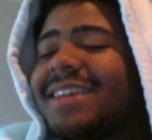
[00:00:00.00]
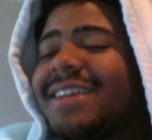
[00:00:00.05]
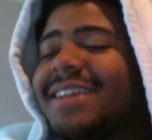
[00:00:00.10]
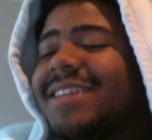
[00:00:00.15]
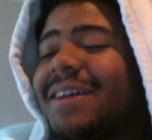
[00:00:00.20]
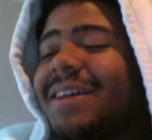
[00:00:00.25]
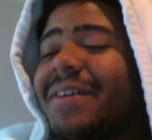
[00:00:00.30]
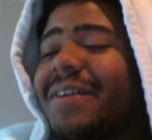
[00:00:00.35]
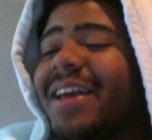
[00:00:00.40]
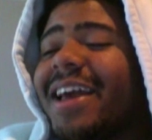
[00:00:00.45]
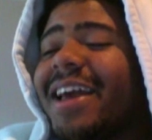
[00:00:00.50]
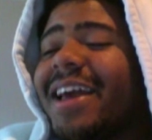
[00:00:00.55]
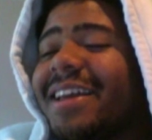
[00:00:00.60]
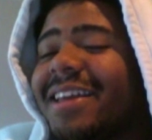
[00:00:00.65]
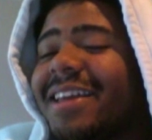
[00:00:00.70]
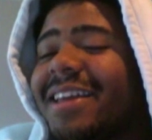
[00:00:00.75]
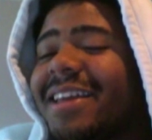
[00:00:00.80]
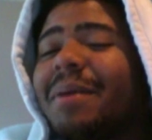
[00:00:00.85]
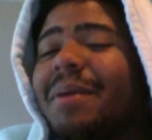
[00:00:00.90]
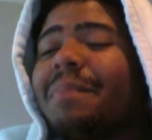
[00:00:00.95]
stuff, okay?
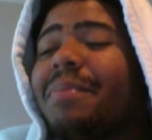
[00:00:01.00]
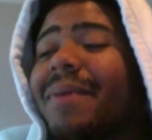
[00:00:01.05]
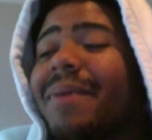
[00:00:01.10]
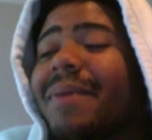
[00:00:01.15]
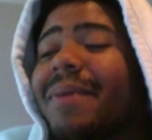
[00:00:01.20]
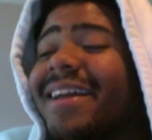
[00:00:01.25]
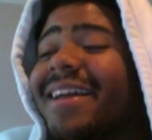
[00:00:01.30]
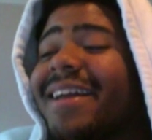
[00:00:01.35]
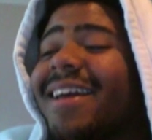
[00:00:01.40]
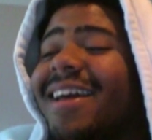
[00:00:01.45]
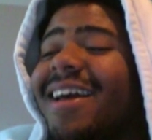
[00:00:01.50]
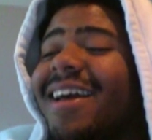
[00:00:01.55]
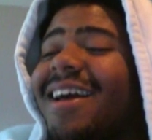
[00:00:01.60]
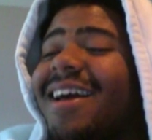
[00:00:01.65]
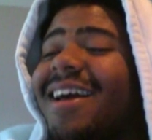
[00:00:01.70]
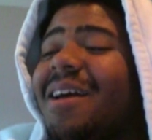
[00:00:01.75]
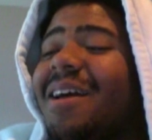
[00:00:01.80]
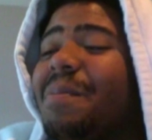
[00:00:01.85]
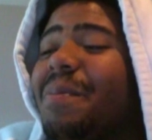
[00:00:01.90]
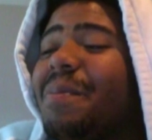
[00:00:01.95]
Give me a break.
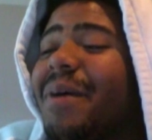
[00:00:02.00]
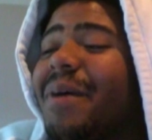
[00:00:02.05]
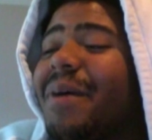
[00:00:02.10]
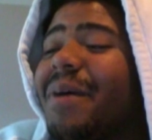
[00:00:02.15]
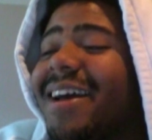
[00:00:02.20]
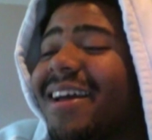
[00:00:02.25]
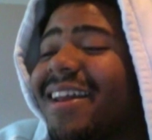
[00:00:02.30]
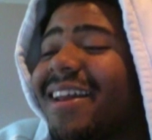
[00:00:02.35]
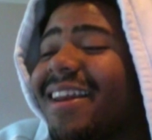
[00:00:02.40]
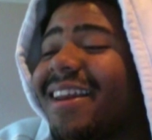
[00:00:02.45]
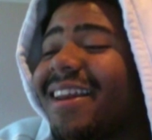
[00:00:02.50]
But